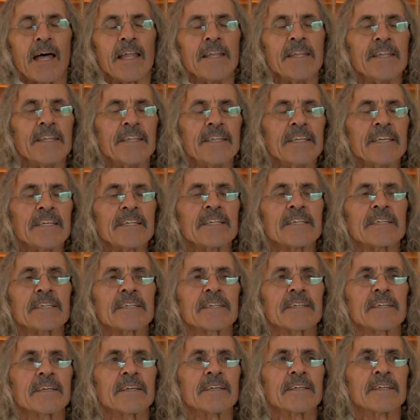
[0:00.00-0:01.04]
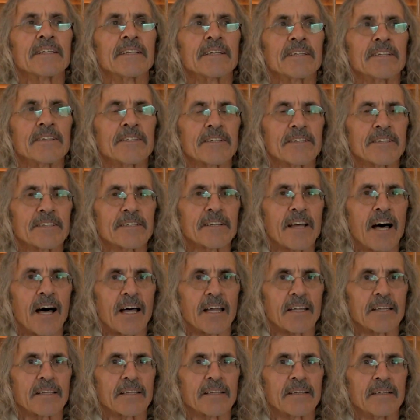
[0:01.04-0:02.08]
And this
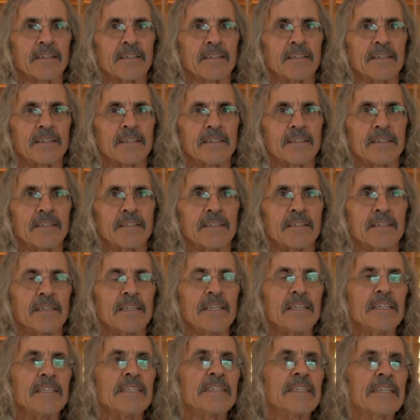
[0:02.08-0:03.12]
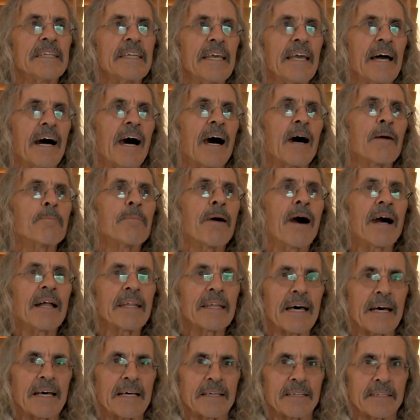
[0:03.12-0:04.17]
sat is the
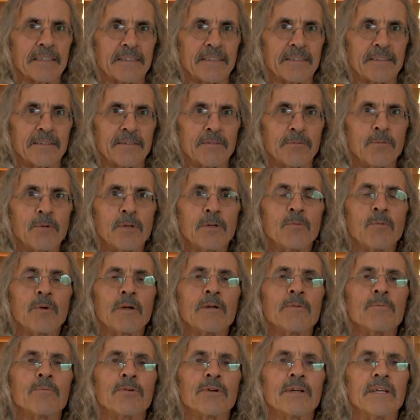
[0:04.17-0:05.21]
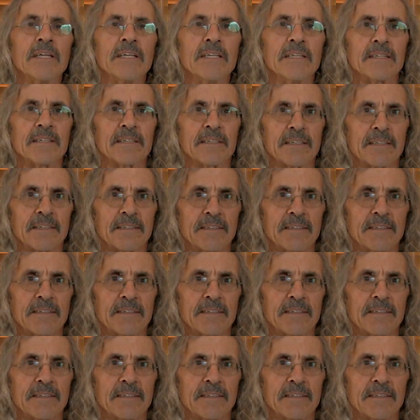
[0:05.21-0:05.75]
apana when we breathe.